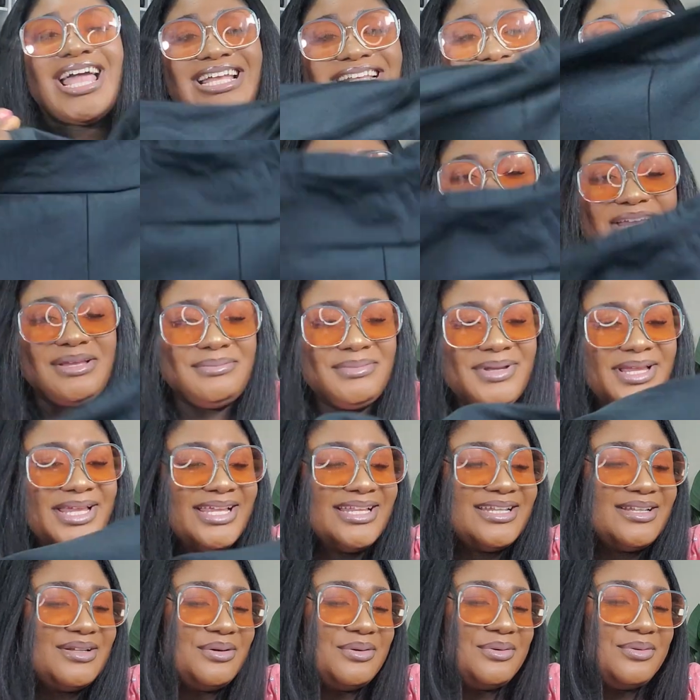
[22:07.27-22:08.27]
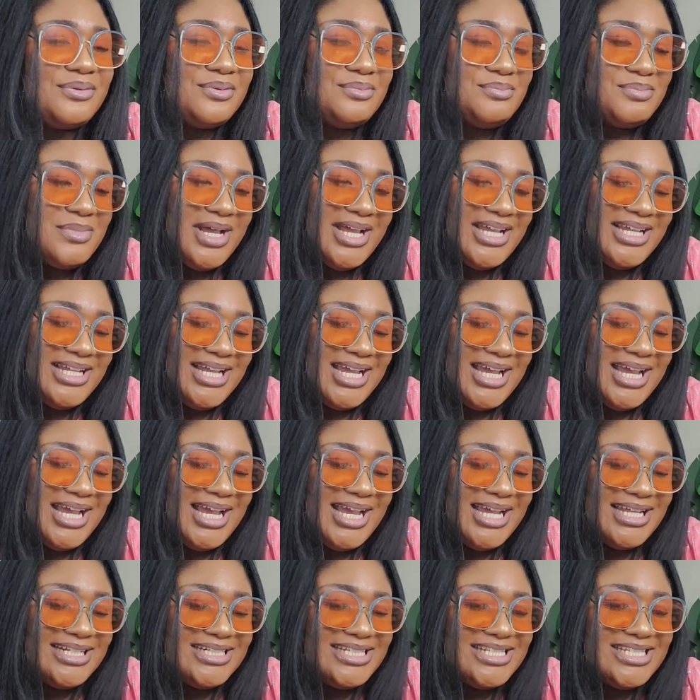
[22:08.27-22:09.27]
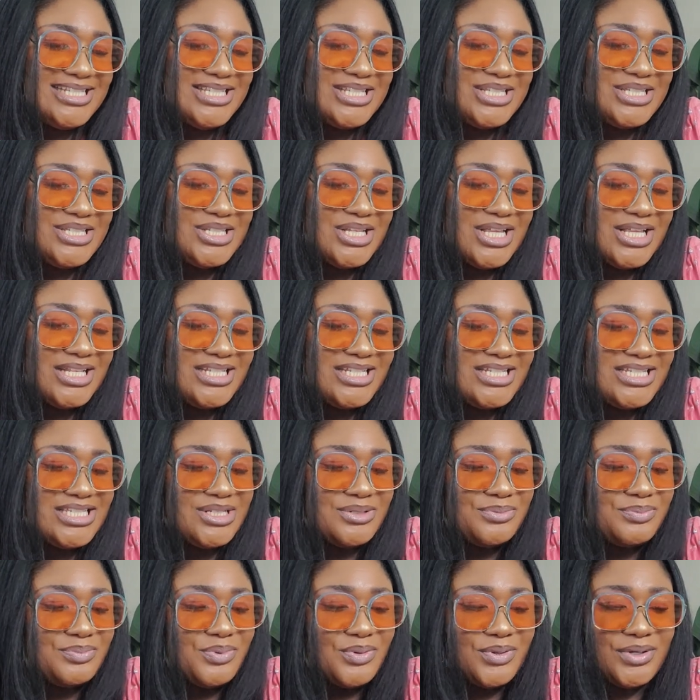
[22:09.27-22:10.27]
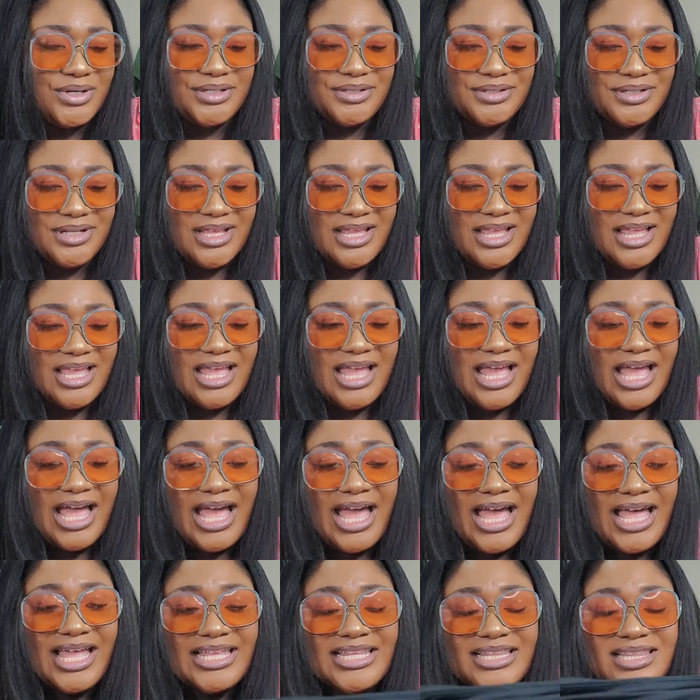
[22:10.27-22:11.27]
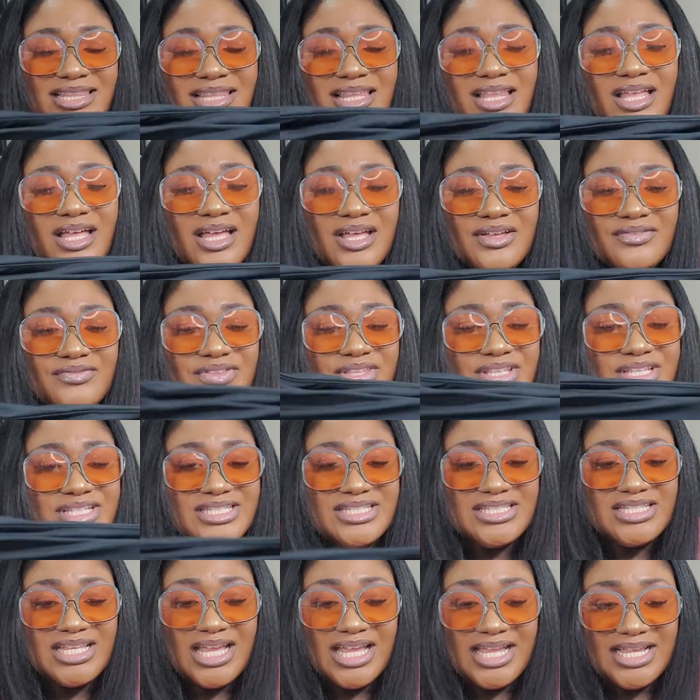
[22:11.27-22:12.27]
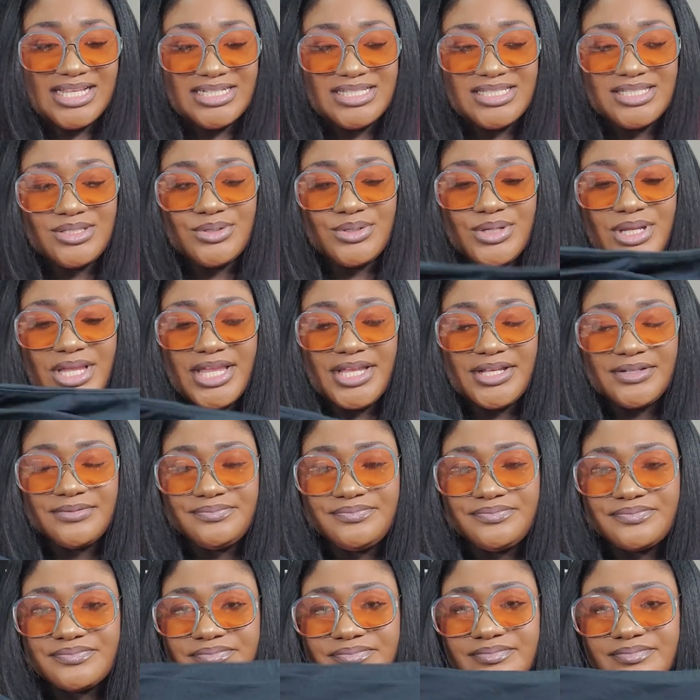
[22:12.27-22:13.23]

item. And oh my god, this does not disappoint. I love this tights, okay?